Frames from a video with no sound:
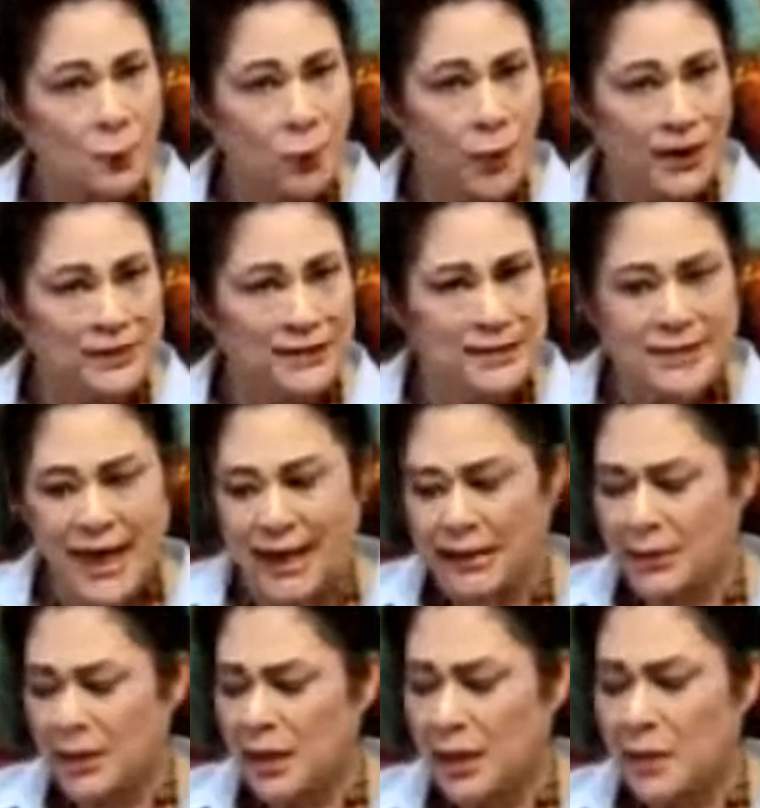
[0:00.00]
Once
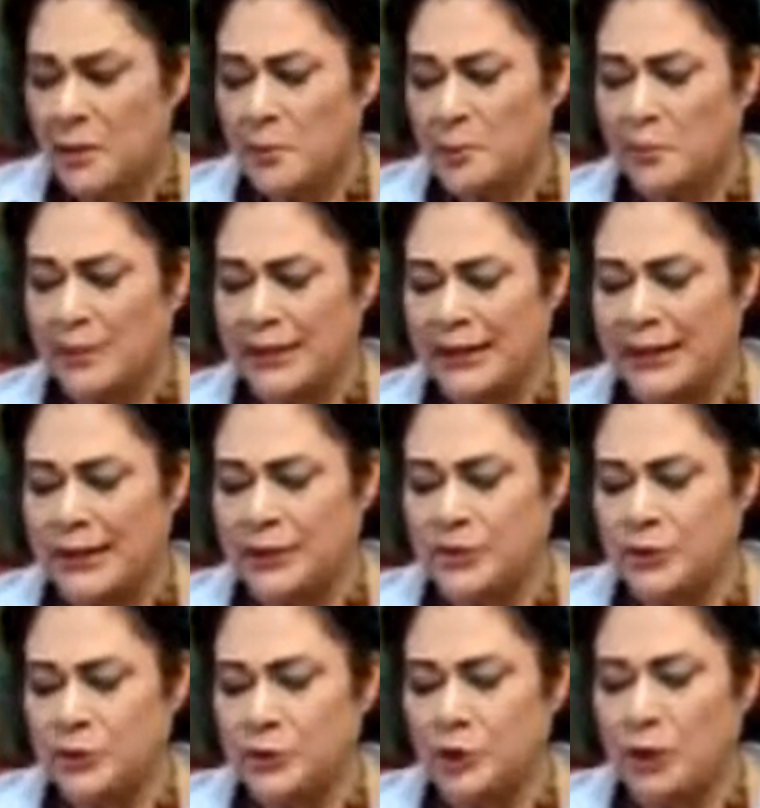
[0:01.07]
done,
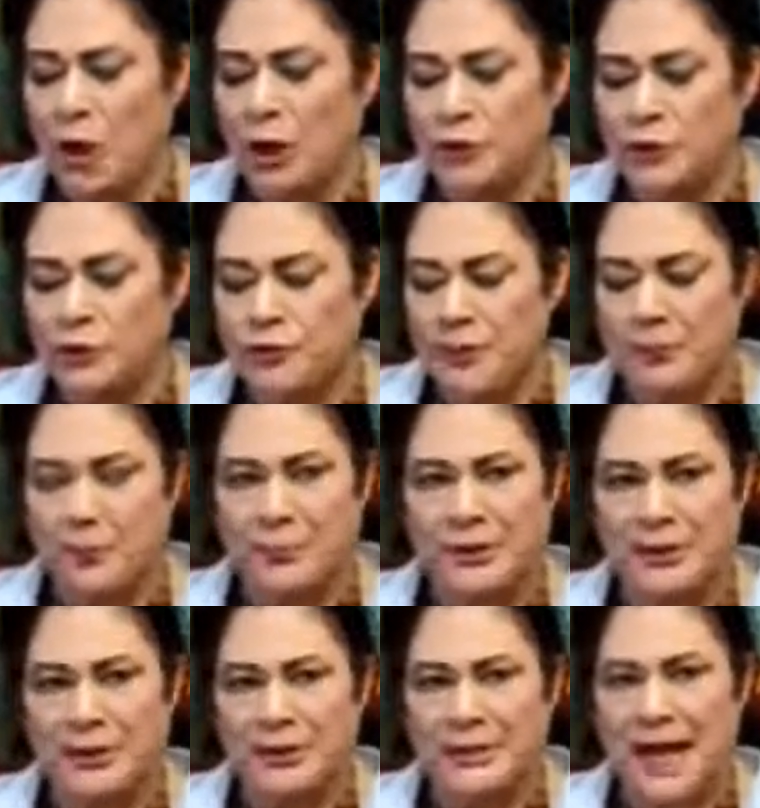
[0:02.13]
please do not drip
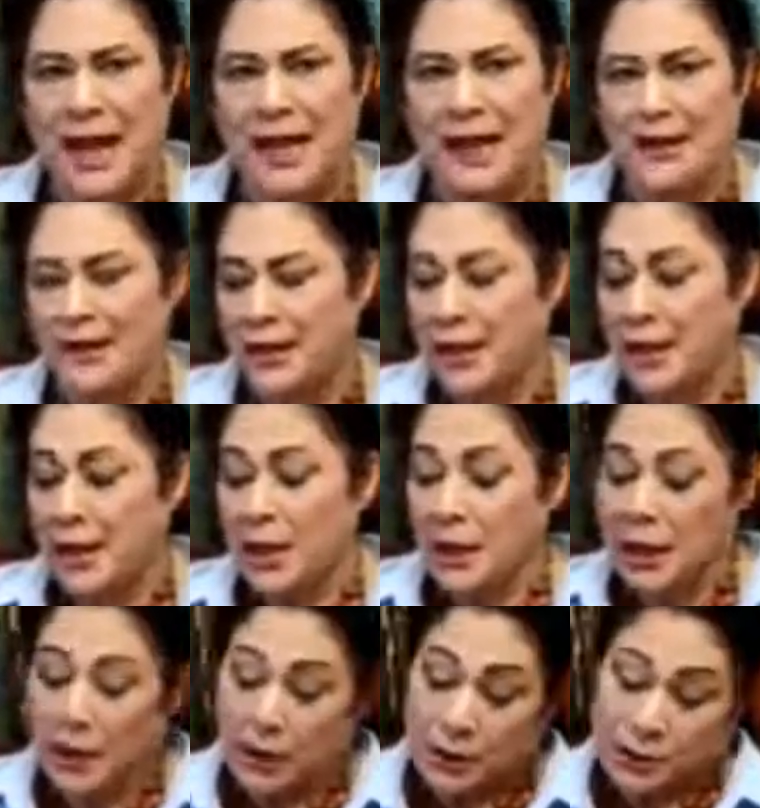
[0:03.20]
the side
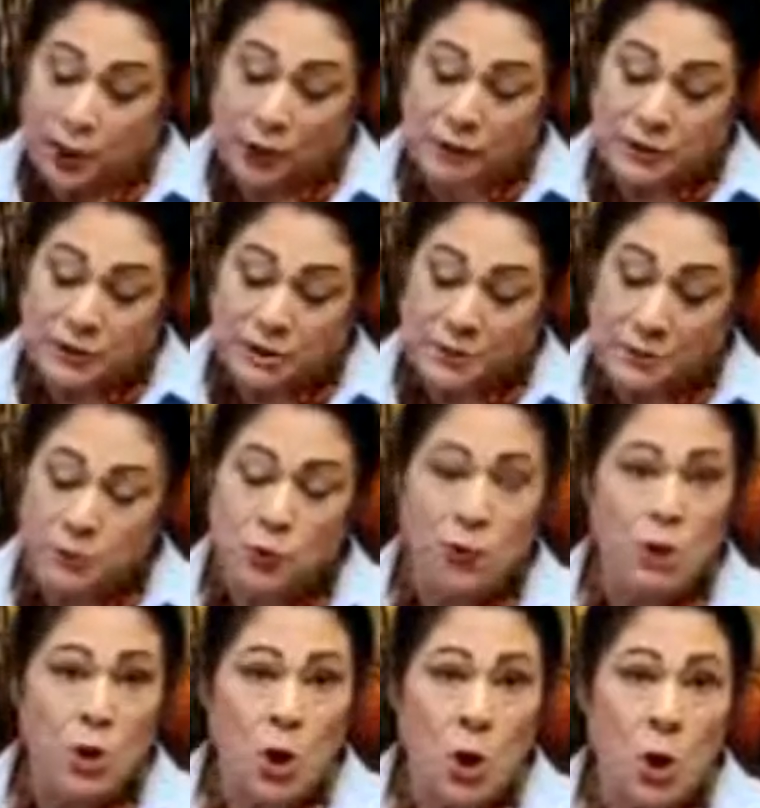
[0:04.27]
of the
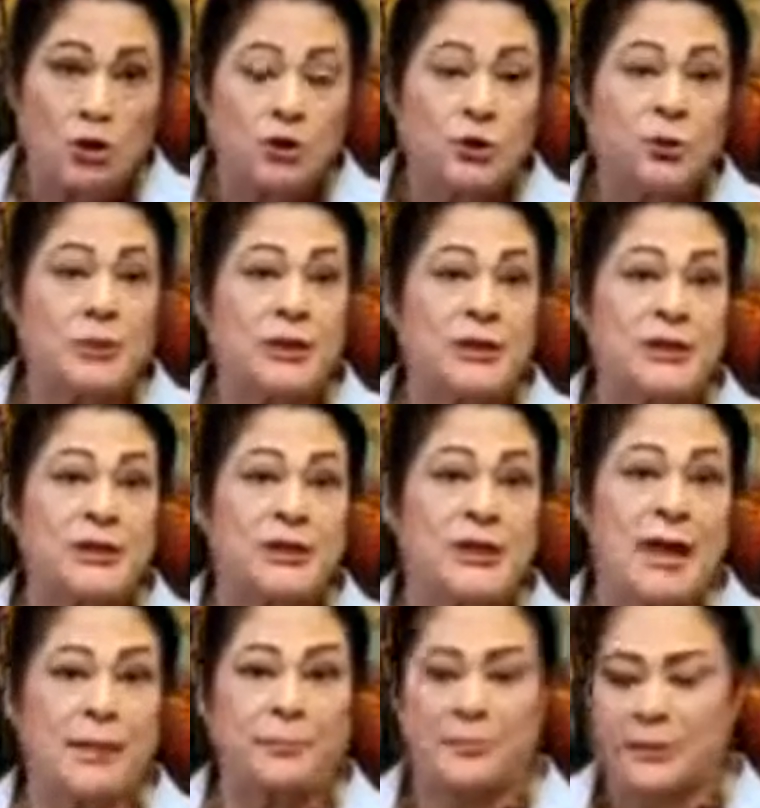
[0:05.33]
spoon onto the
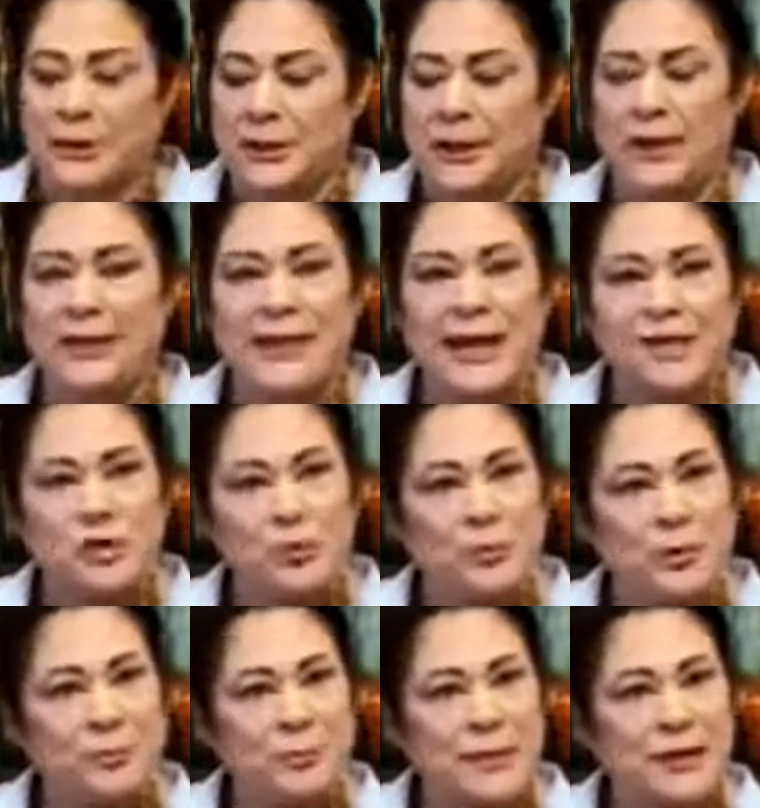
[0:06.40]
teacup. It has to
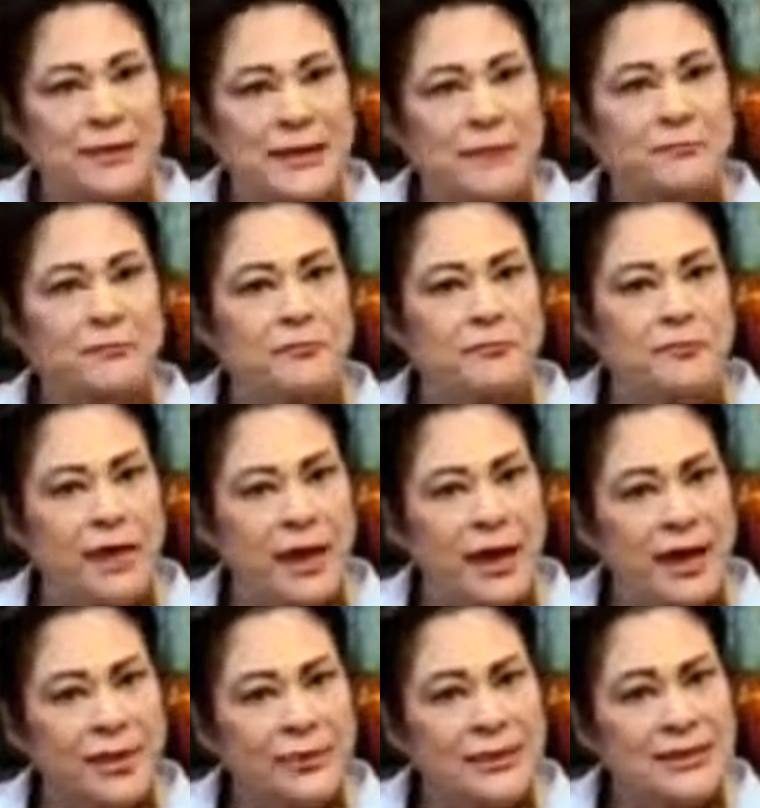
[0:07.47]
be picked up
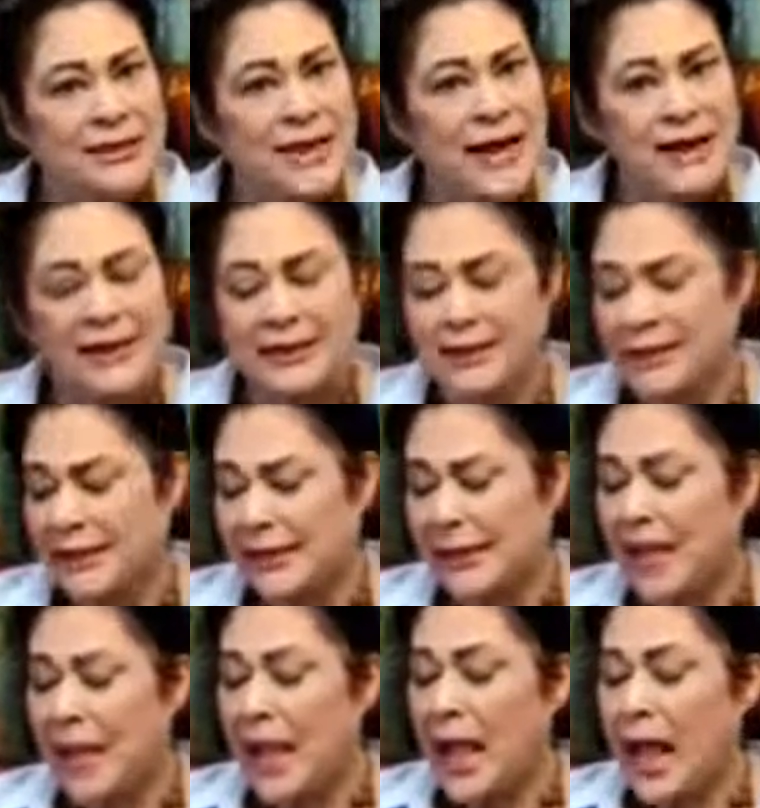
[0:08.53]
very
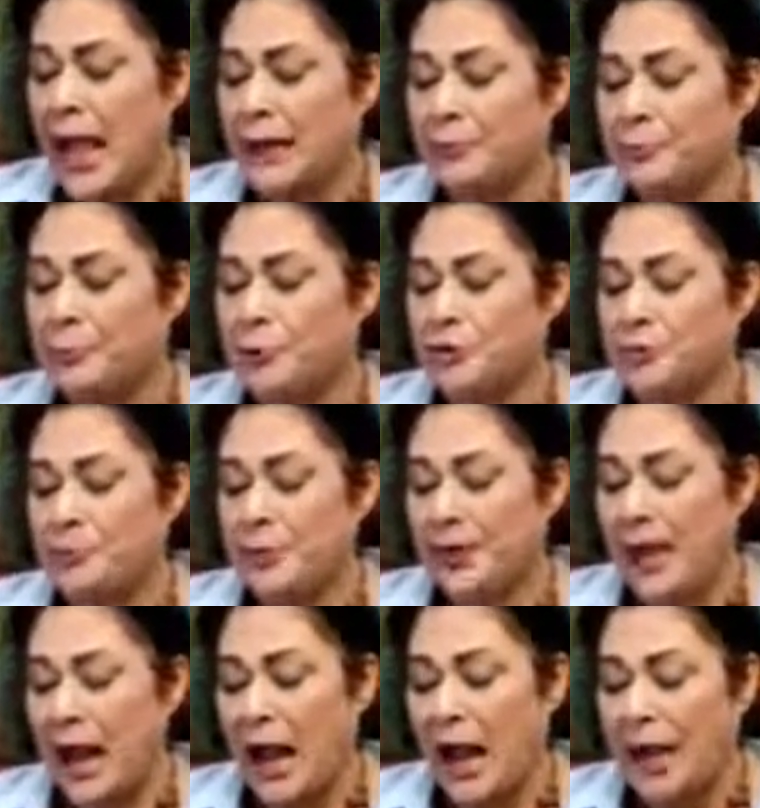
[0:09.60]
silently and put
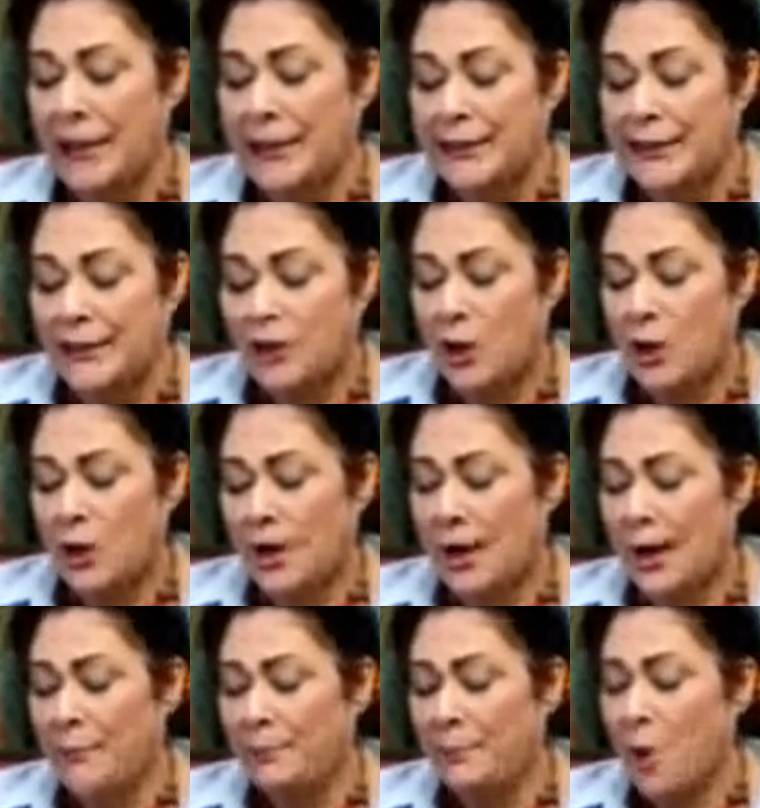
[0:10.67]
behind your
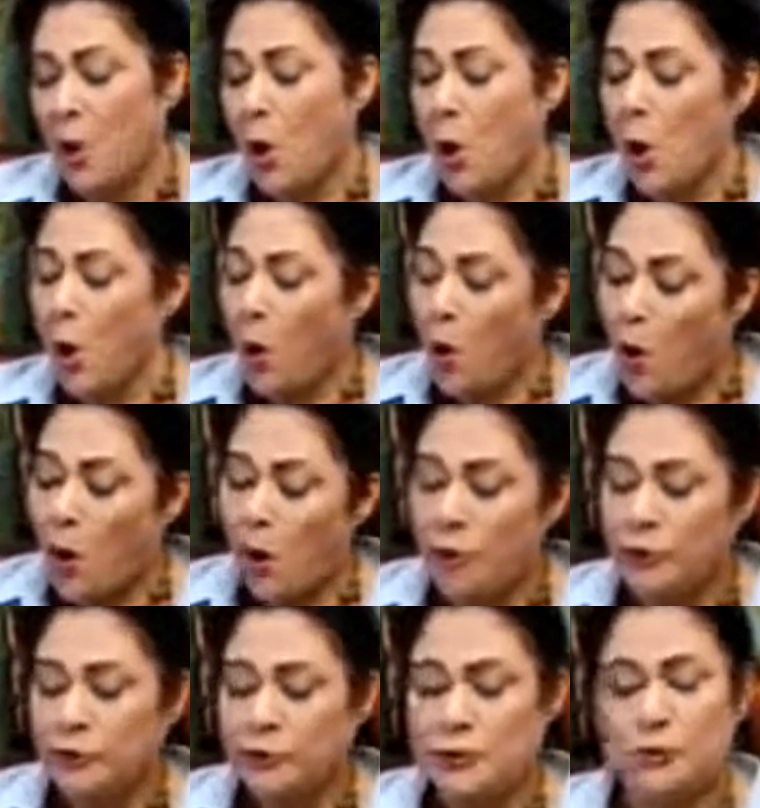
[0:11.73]
cup
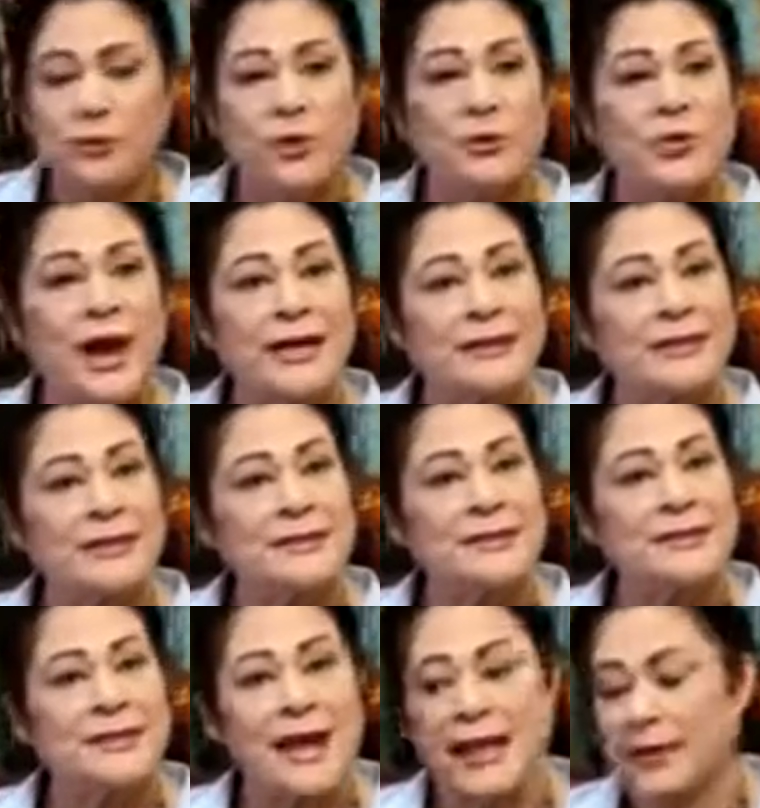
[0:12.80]
or to the right hand
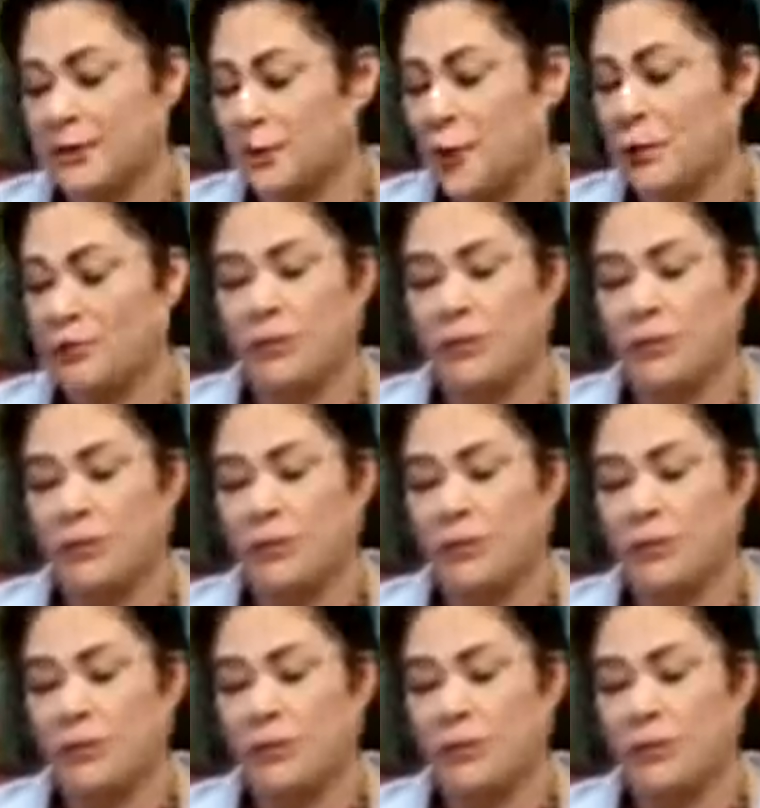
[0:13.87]
side of